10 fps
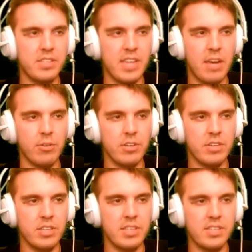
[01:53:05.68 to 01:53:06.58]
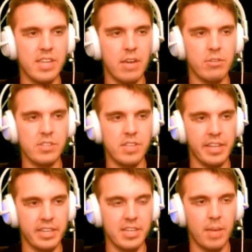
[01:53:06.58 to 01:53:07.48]
tower to this tower, it's
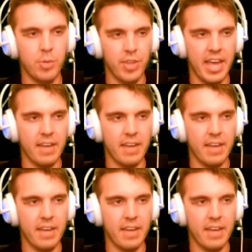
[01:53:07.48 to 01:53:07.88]
like double that.